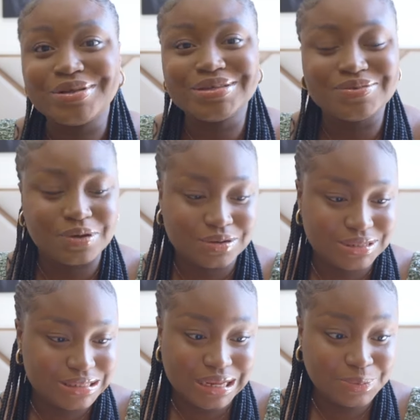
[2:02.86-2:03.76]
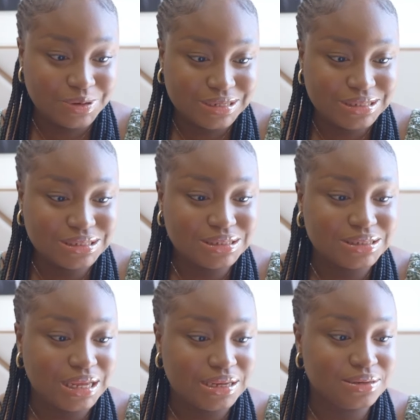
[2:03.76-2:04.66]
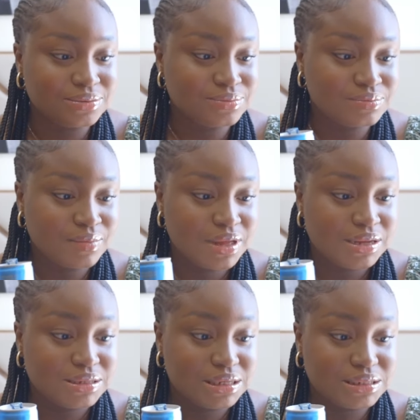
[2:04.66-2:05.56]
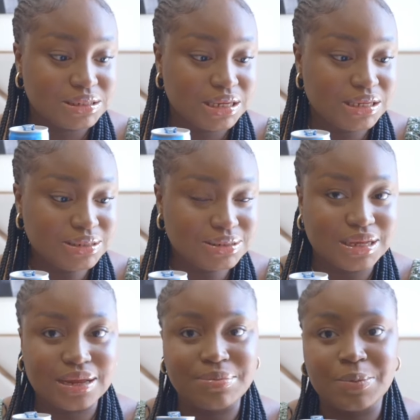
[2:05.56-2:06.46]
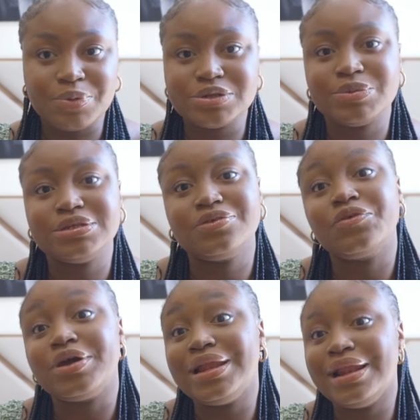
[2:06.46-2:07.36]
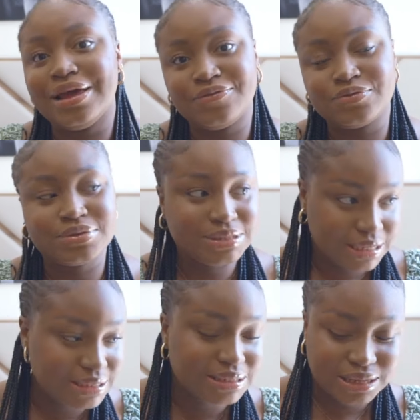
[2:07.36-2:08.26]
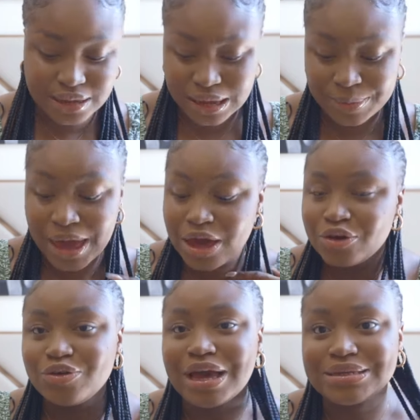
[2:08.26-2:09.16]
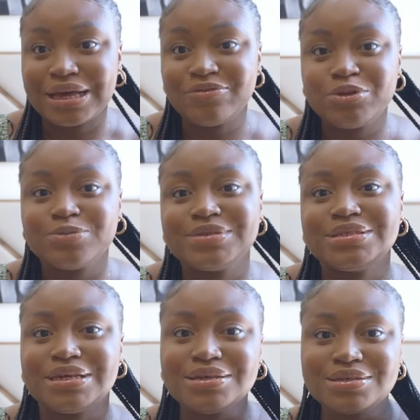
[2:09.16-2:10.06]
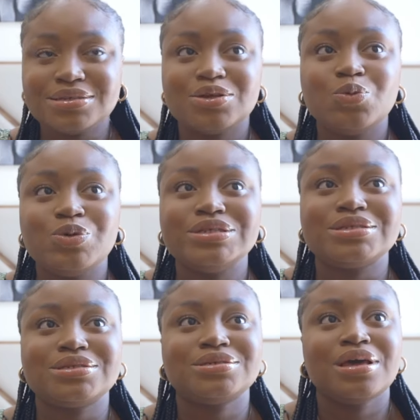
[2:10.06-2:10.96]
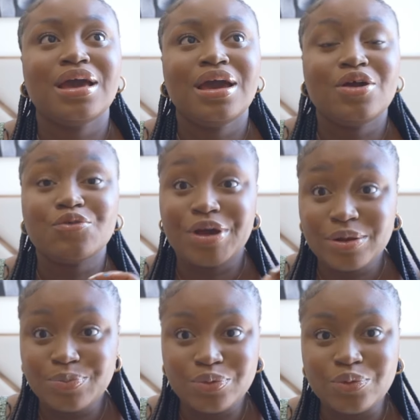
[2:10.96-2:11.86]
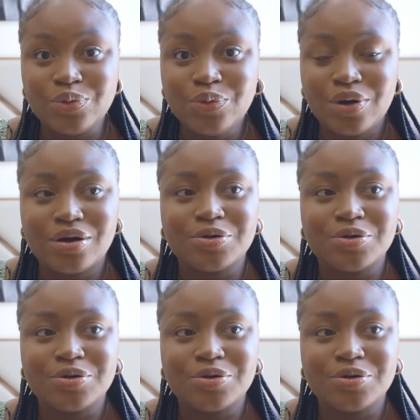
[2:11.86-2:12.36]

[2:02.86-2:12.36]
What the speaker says: just see if I was late. I'm not late. This is 10:38 and my appointment is for 11:30 a.m. You guys, I have been obsessed with Red Bull.